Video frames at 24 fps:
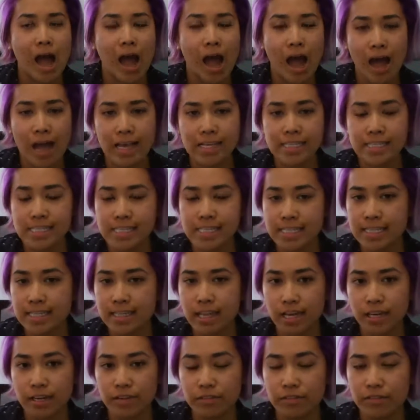I see a
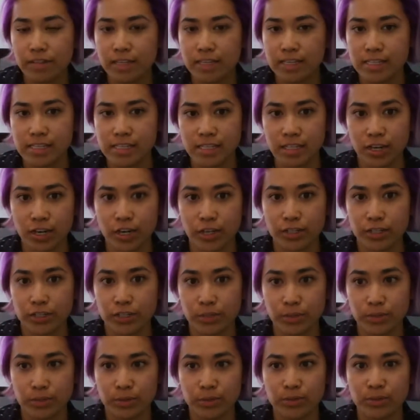lot of things in
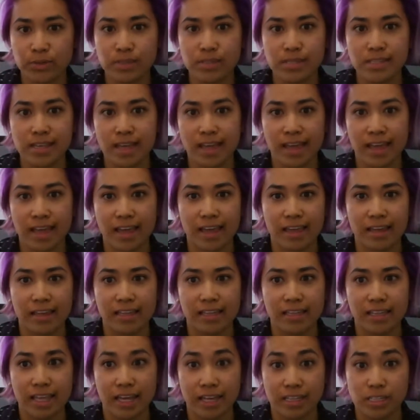cartoons,
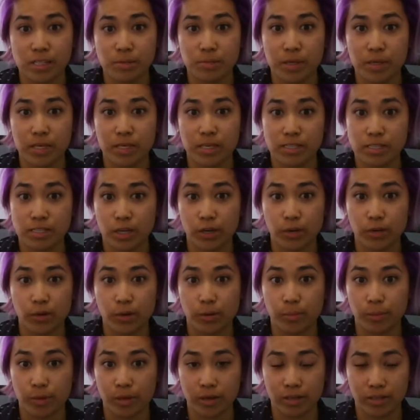and that's because I grew
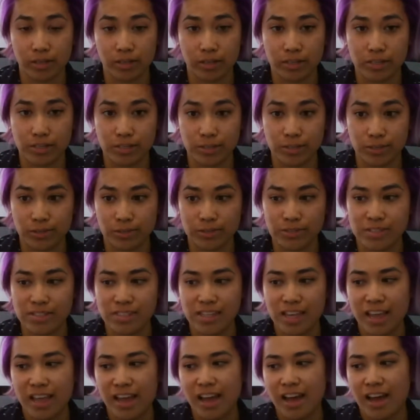up on cartoons.
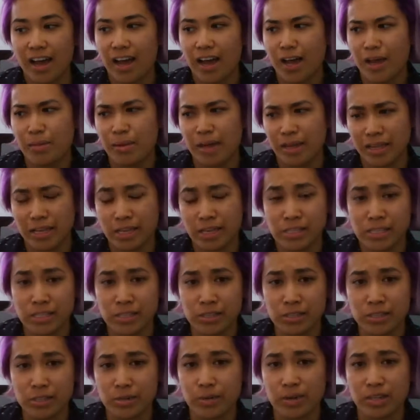I
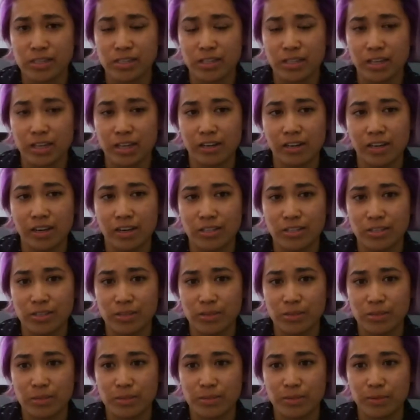continue to watch a lot of
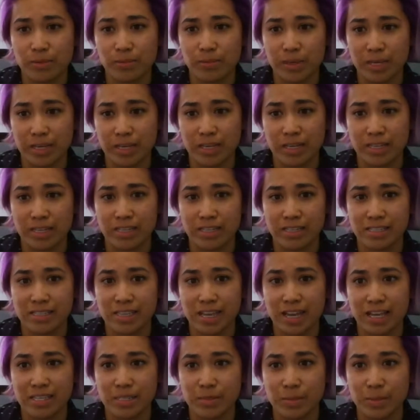cartoons because
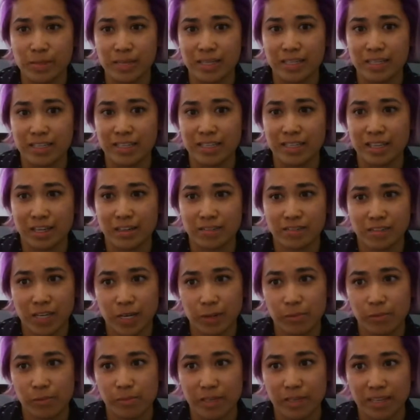I spend a lot of
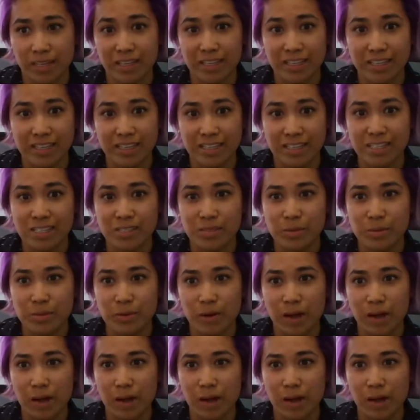time with my kids.